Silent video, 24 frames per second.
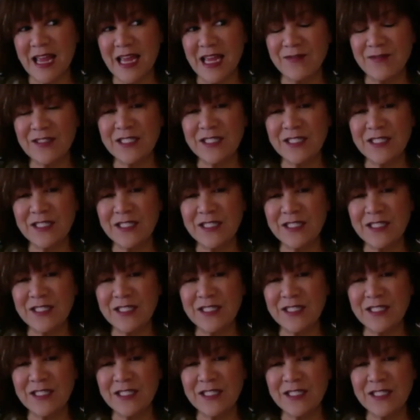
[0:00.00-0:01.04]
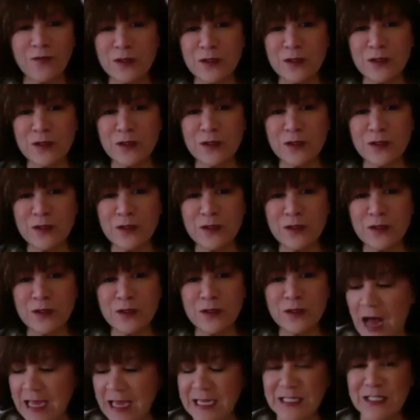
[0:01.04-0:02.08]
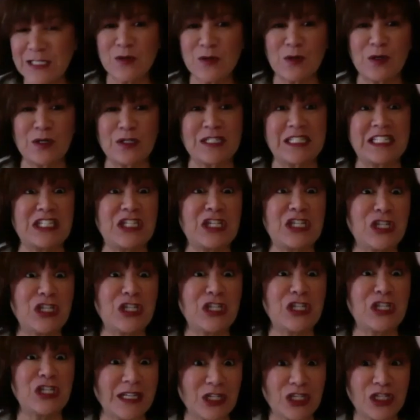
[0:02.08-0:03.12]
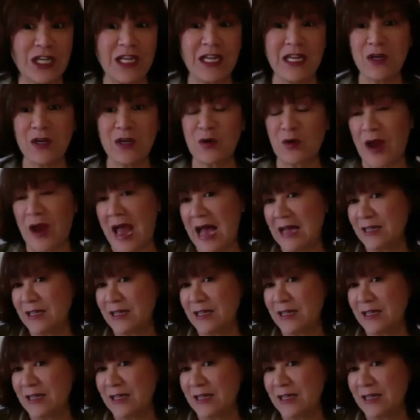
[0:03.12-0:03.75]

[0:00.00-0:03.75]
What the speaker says: if someone offers you the advice or a suggestion or